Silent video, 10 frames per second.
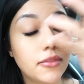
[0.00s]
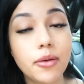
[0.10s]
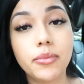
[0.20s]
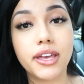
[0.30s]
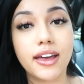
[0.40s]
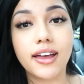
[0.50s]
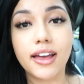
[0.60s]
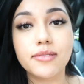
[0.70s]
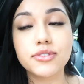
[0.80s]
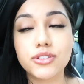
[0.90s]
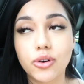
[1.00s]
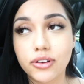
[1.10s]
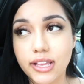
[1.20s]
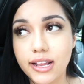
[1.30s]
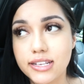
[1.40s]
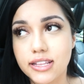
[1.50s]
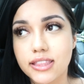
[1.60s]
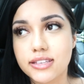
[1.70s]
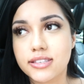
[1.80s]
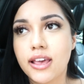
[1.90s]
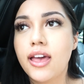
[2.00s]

But yeah, I'm so glad I did this.